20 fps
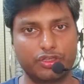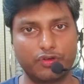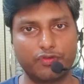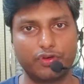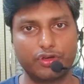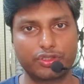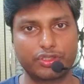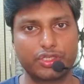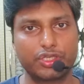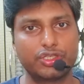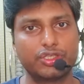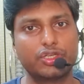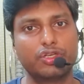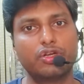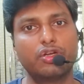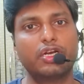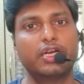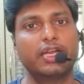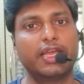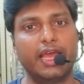of oxygen
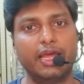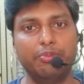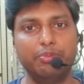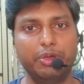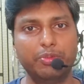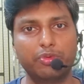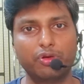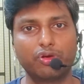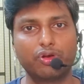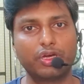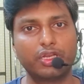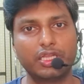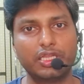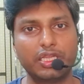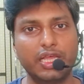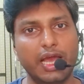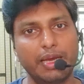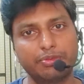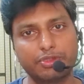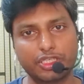or it can be broken in
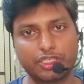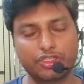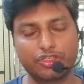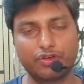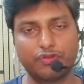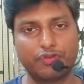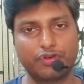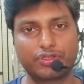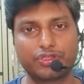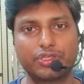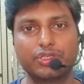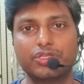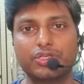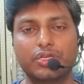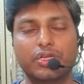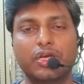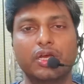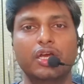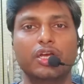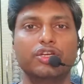the absence of oxygen.
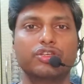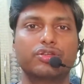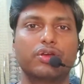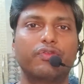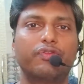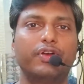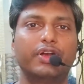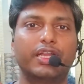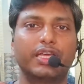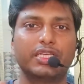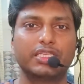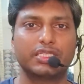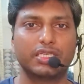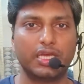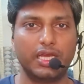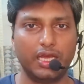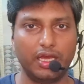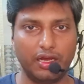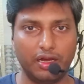So if it is